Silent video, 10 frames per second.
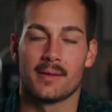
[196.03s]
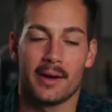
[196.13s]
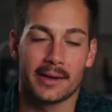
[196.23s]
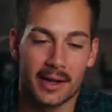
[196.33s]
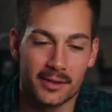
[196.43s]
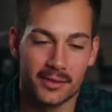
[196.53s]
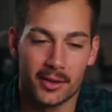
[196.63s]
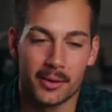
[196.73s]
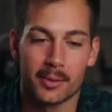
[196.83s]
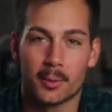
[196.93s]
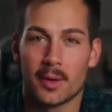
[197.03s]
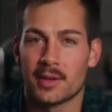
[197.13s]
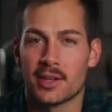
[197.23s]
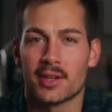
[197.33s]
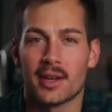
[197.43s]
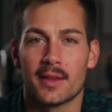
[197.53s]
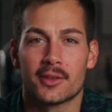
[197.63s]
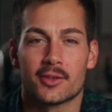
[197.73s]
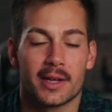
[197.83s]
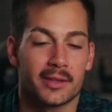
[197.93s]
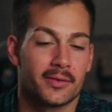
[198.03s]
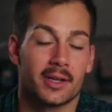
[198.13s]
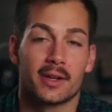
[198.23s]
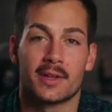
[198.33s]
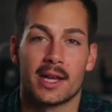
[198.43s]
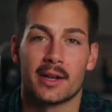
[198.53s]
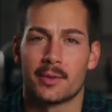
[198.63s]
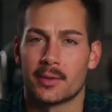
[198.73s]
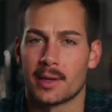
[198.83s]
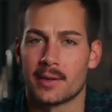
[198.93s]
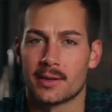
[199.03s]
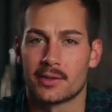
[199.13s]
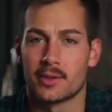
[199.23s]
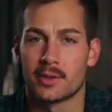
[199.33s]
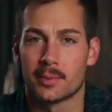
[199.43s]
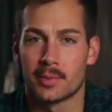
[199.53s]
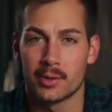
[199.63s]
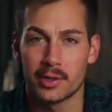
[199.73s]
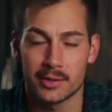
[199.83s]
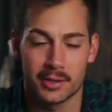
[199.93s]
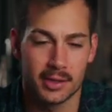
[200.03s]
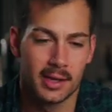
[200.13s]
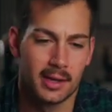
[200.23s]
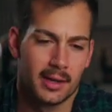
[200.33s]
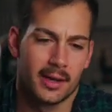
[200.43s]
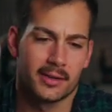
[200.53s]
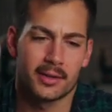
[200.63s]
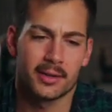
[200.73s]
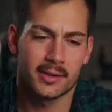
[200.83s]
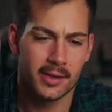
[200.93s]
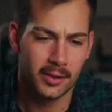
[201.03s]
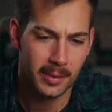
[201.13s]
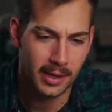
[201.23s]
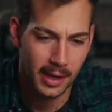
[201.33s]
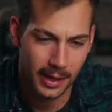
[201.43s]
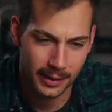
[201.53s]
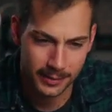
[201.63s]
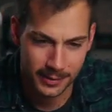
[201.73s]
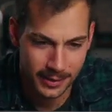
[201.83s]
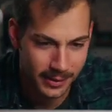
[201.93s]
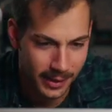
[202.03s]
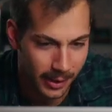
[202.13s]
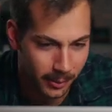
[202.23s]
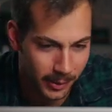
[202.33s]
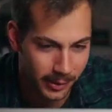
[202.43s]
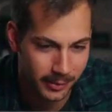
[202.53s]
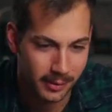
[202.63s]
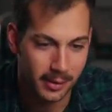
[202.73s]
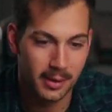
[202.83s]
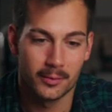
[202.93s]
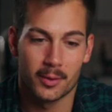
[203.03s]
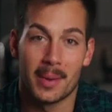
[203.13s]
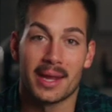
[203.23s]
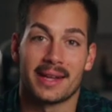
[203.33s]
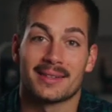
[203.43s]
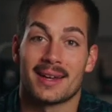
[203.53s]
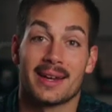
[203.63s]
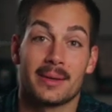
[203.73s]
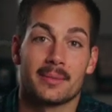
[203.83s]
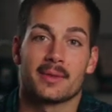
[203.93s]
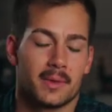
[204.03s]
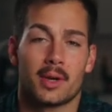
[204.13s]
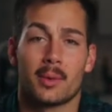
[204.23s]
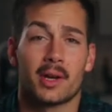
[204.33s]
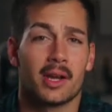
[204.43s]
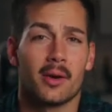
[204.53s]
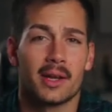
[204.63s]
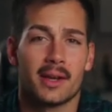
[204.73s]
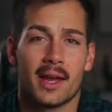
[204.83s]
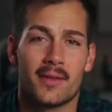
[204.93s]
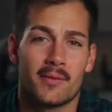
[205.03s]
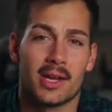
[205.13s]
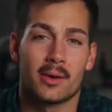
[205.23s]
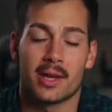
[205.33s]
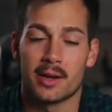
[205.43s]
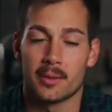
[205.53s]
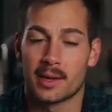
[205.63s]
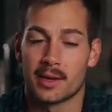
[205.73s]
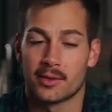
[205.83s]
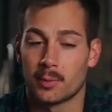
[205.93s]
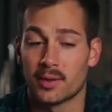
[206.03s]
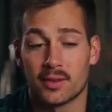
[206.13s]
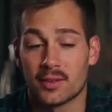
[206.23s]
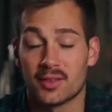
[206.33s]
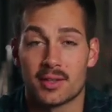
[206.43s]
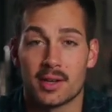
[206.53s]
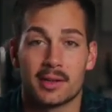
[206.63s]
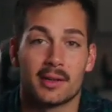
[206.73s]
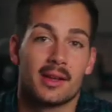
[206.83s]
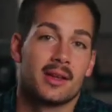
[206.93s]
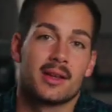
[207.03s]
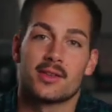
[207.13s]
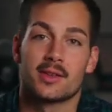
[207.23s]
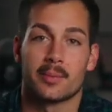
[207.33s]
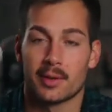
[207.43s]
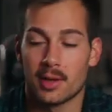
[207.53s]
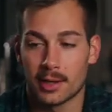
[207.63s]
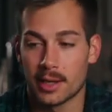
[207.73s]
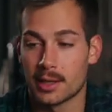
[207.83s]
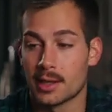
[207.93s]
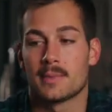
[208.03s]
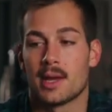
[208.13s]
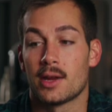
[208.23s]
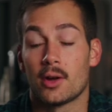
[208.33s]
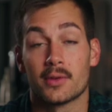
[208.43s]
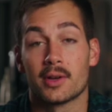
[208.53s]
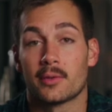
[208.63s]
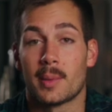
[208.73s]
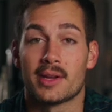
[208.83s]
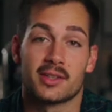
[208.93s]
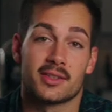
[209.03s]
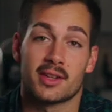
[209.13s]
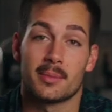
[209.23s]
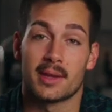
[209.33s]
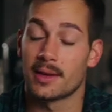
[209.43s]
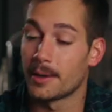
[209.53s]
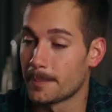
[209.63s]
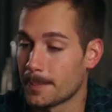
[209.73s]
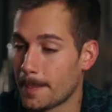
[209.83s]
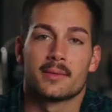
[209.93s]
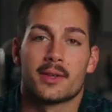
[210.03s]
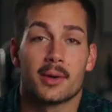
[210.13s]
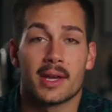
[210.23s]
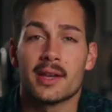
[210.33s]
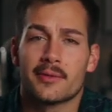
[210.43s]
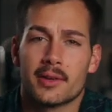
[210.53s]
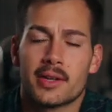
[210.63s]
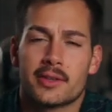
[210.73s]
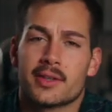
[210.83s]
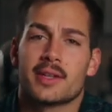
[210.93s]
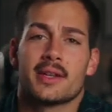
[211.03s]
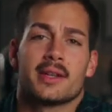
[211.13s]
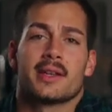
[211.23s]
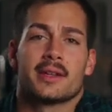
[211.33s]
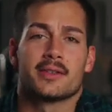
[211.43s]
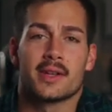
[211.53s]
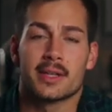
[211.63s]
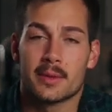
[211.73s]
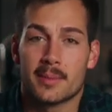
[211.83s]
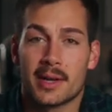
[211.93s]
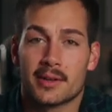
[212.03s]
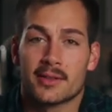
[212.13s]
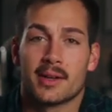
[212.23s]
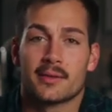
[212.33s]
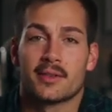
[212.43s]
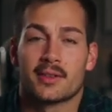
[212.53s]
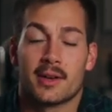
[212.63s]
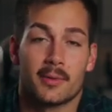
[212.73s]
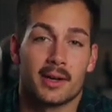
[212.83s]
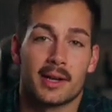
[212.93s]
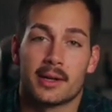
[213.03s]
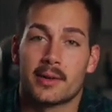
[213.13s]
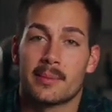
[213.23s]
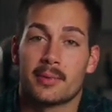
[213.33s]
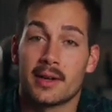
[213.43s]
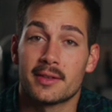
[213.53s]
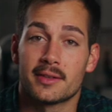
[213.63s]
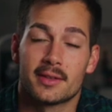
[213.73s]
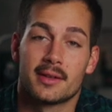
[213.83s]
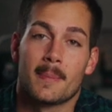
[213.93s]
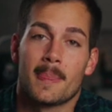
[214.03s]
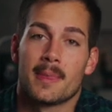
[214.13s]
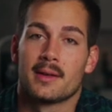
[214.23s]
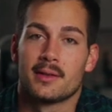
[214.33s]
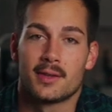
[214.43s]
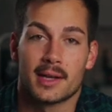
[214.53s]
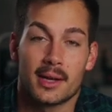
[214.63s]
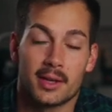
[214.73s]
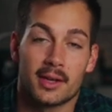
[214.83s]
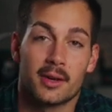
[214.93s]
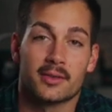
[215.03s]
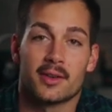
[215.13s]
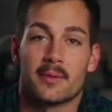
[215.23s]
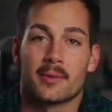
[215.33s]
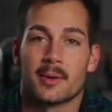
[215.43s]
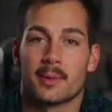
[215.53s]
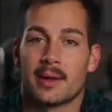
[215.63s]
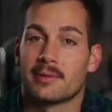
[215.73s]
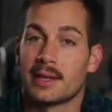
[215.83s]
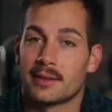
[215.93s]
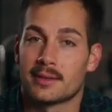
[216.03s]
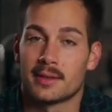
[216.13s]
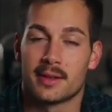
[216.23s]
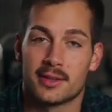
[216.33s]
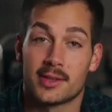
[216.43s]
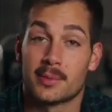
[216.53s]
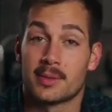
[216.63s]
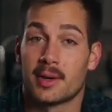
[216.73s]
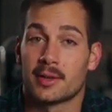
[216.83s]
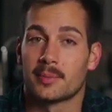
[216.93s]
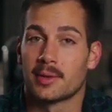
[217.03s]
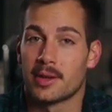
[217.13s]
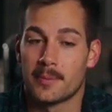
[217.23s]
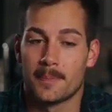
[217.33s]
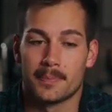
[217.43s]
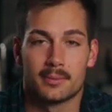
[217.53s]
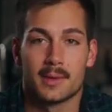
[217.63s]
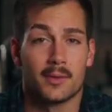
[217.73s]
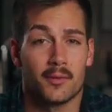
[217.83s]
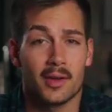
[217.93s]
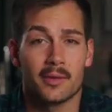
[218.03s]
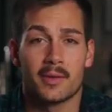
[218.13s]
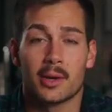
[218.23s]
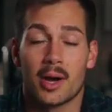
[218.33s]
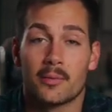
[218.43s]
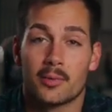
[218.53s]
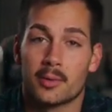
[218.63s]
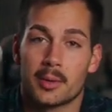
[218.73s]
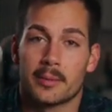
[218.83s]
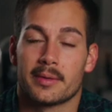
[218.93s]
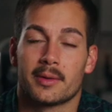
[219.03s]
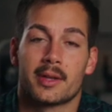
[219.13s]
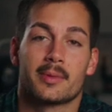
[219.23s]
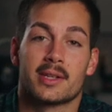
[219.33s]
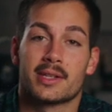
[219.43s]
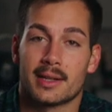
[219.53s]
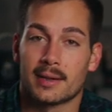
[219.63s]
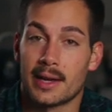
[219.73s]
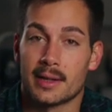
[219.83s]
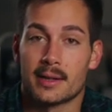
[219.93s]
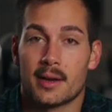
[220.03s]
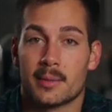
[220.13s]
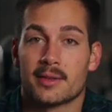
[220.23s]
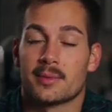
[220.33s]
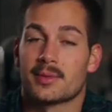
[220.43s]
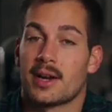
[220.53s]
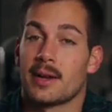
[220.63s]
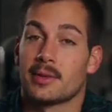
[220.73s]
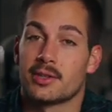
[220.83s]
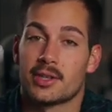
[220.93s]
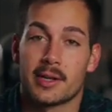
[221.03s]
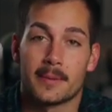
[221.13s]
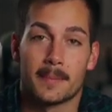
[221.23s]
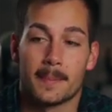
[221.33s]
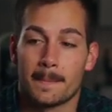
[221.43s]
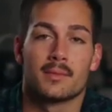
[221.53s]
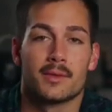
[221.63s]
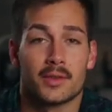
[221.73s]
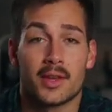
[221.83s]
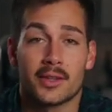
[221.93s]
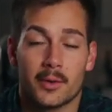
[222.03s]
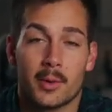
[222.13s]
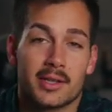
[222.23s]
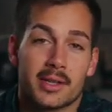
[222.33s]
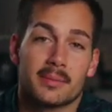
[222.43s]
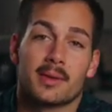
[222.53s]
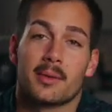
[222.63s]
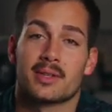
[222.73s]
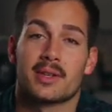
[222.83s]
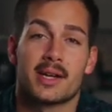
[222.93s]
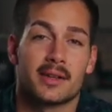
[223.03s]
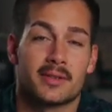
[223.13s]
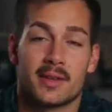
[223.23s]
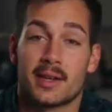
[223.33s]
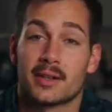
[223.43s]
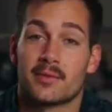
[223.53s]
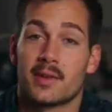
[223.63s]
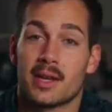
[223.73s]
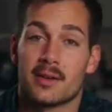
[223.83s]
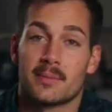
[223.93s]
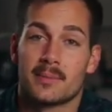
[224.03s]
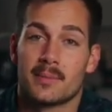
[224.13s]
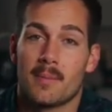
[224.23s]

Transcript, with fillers: All right guys, so we've initiated the transfer of data between these two computers. It's currently telling me a 10 hour remaining time. So we're going to go ahead and end the video here because once this is done, you simply log in and all of your information is going to be there. So again, if you're interested in genuine Microsoft software at a great price, check out Indigo Software. We'll have links in the description box below. If you found the video helpful, we'd really appreciate a like, comment, subscribe, and share. So thanks for watching, and we'll see you guys in the next video.